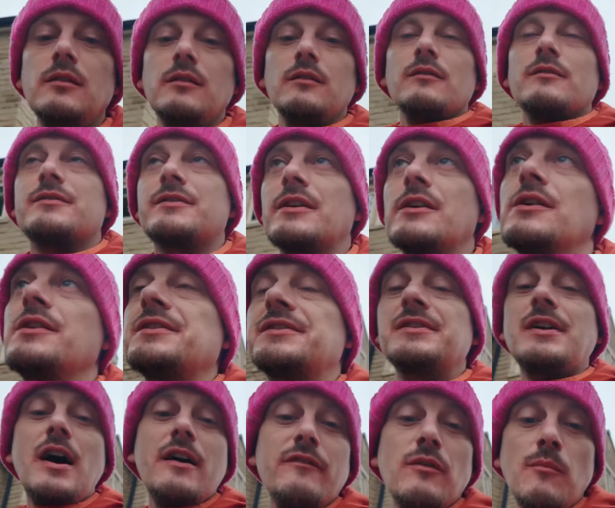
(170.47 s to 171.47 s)
So it's
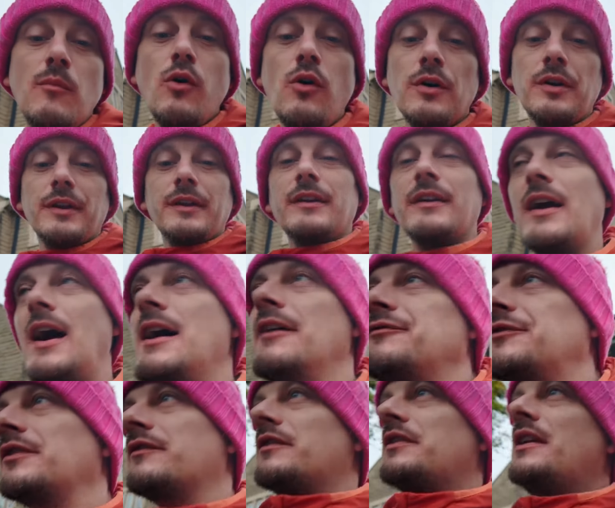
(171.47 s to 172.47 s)
now the morning
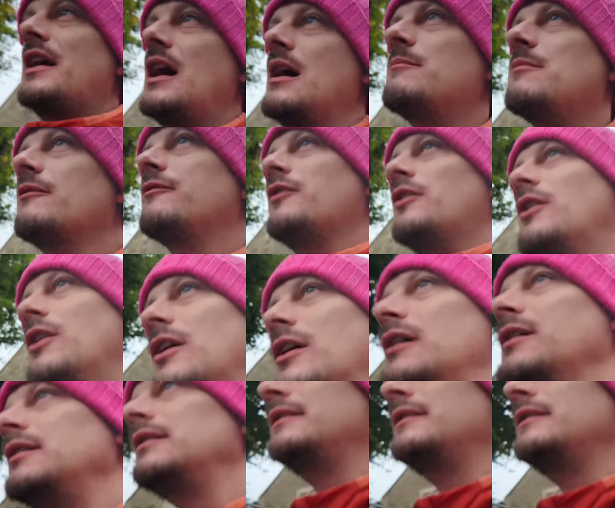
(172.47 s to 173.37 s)
after the night before.